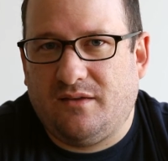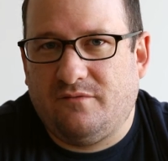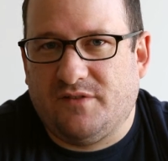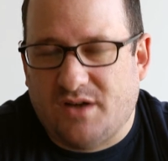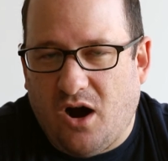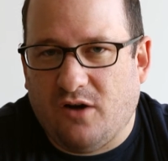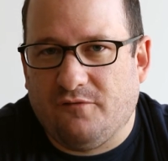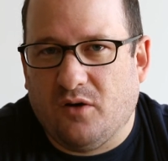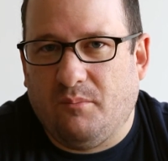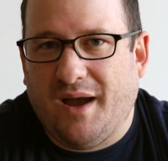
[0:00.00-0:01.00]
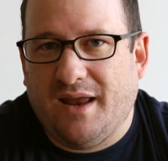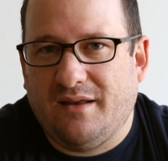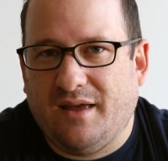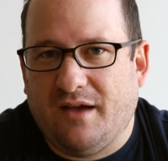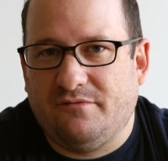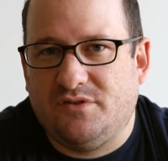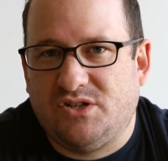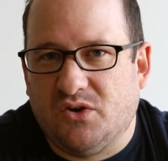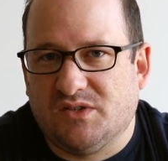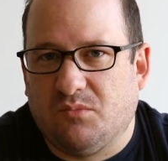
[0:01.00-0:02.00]
photographer might have
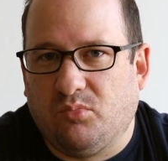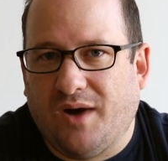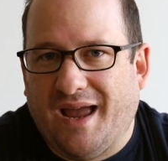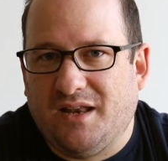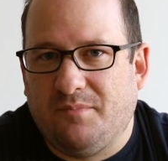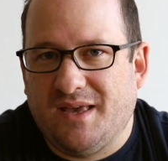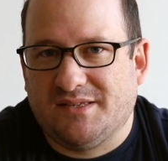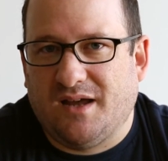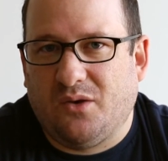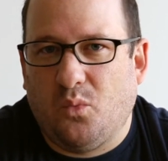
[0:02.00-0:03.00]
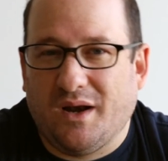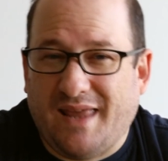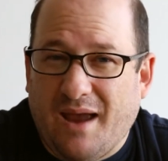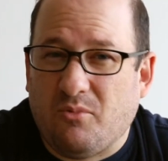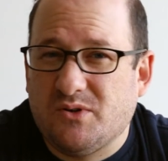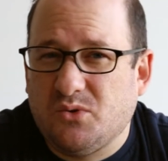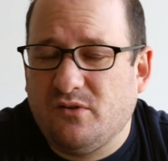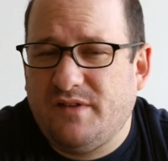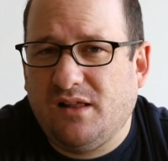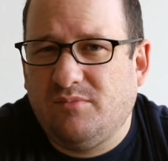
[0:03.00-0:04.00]
chosen brand based on what cameras
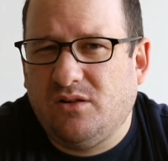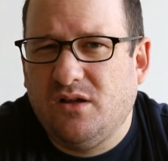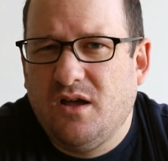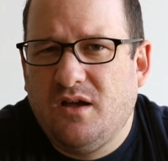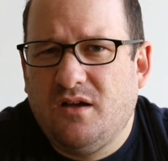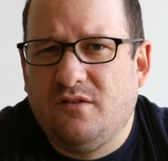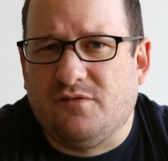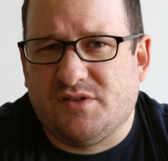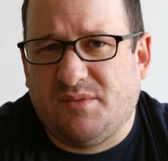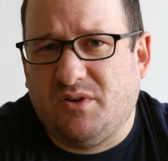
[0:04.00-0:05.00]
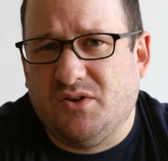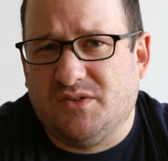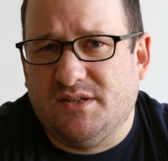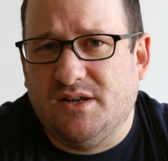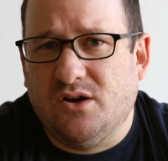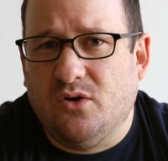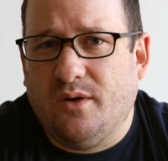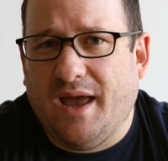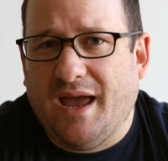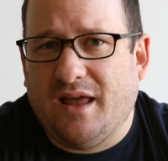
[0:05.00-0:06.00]
were available, for someone who's
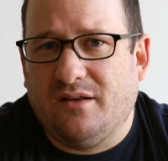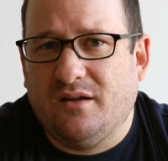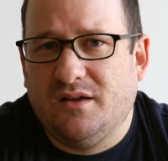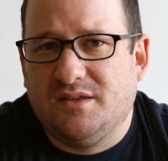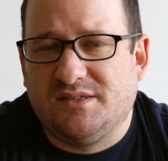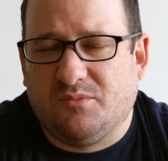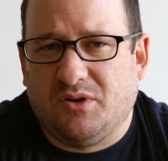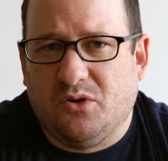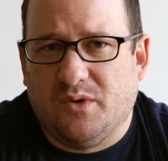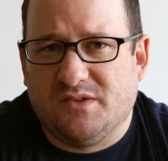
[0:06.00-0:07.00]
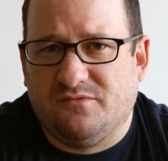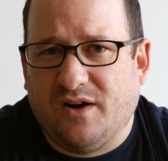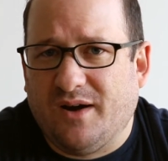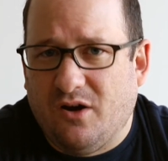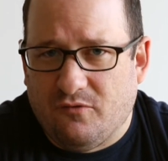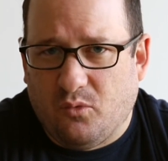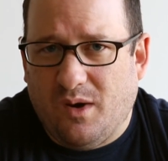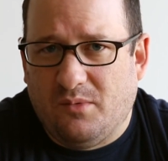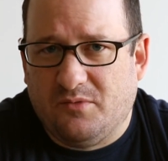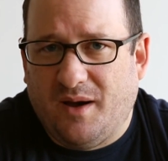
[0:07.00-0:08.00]
new and someone who is very
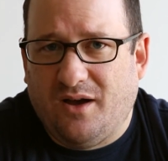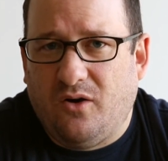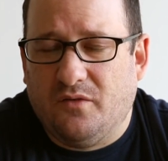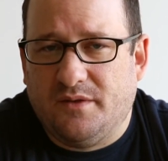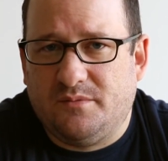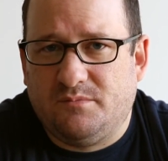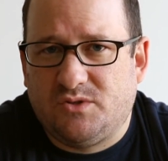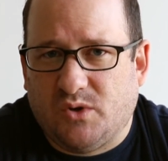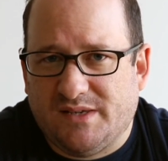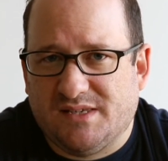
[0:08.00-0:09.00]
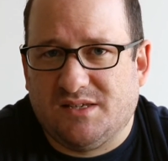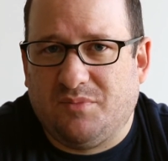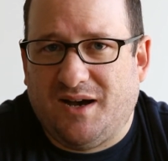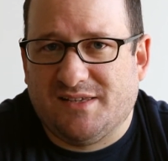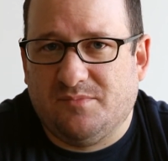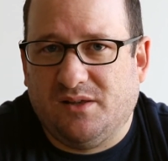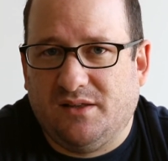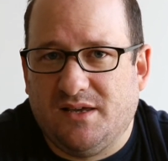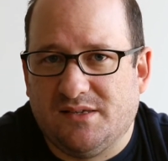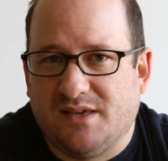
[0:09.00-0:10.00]
overwhelmed by all the choices and
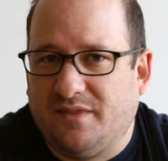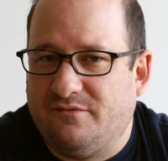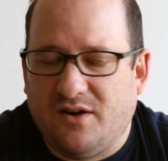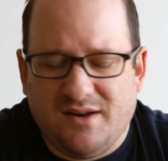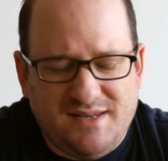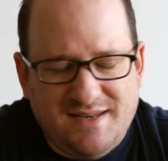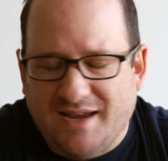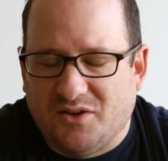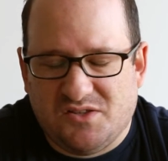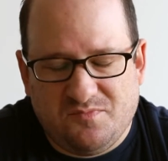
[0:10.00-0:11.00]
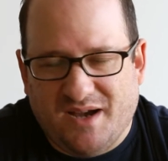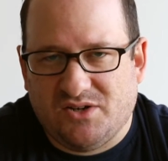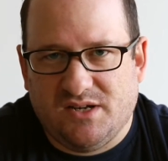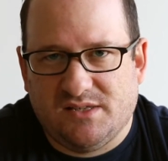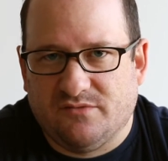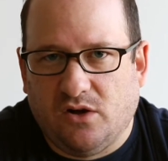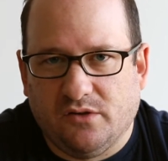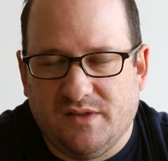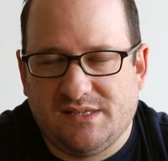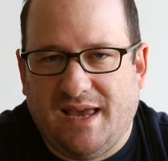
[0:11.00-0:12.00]
possibilities and the very detailed spec sheets of
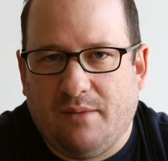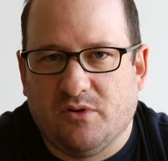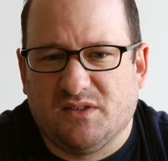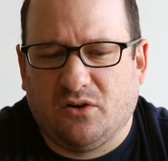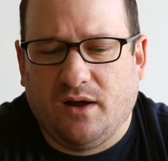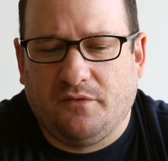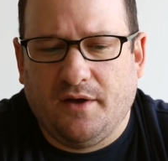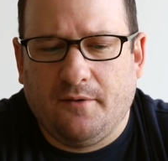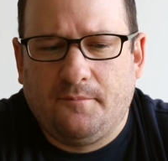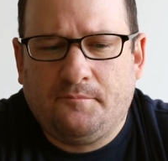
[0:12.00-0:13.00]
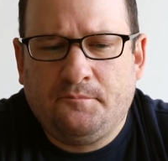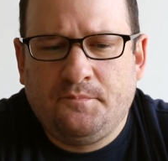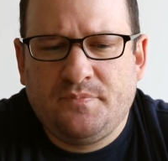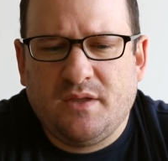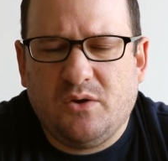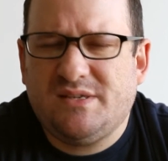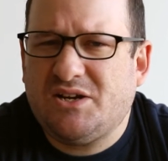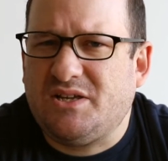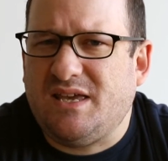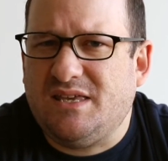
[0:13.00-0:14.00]
all of these cameras that are out there, it was
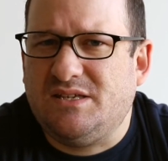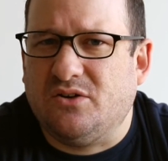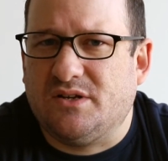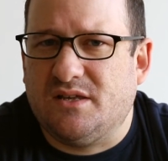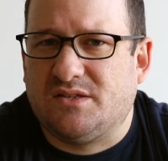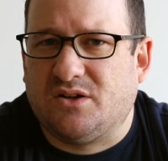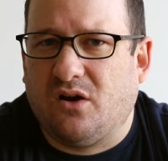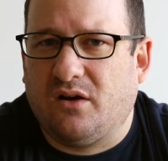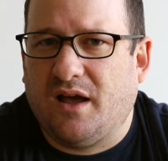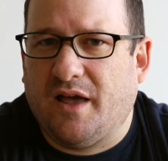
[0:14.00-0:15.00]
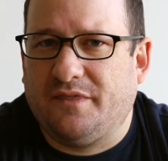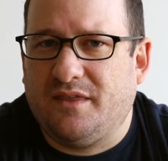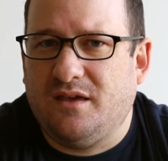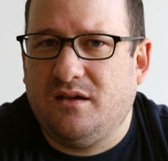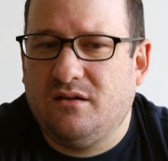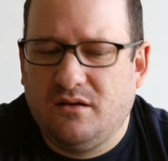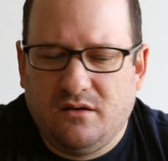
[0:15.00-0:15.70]
actually easier to start at the